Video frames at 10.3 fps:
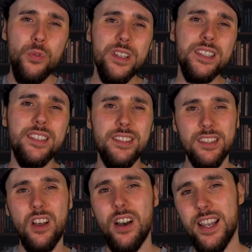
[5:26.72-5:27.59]
this
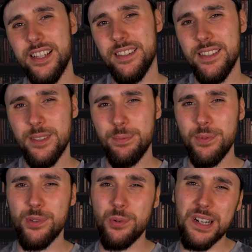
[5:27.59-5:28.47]
aside, this
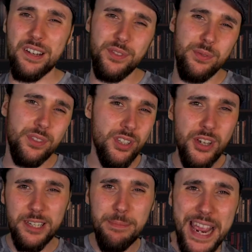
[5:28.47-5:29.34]
book will have you
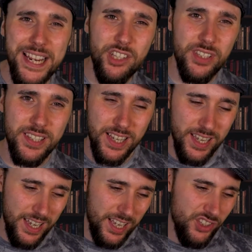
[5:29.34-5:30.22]
turning pages
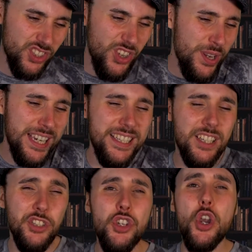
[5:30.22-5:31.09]
and
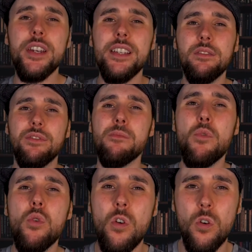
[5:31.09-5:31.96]
certainly yearning for
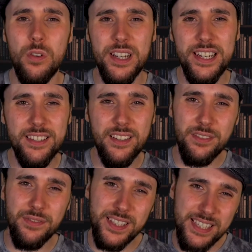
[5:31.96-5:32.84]
more. It is
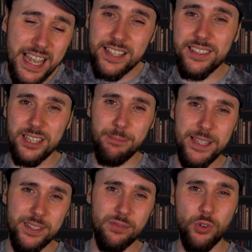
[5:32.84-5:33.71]
a fantastic
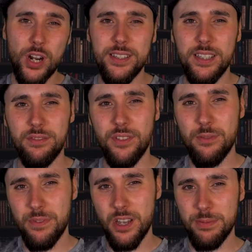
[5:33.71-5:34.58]
piece of writing for
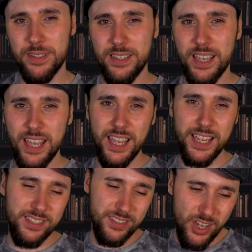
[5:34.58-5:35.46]
the purpose
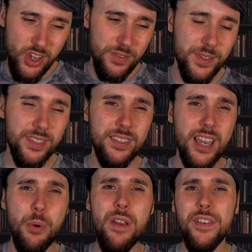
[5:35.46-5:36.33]
it serves.
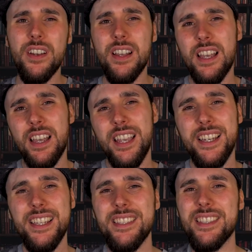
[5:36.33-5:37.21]
However,
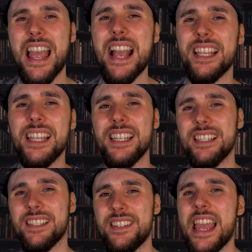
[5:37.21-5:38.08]
it is
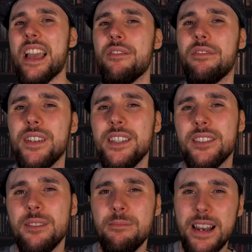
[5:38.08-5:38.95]
lacking depth, and in
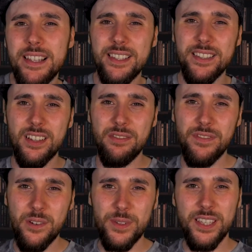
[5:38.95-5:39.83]
some places I
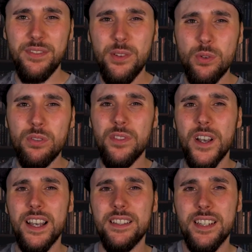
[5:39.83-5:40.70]
felt as if the
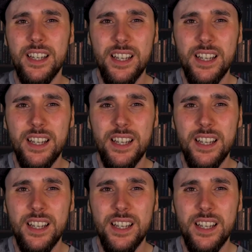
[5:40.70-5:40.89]
author had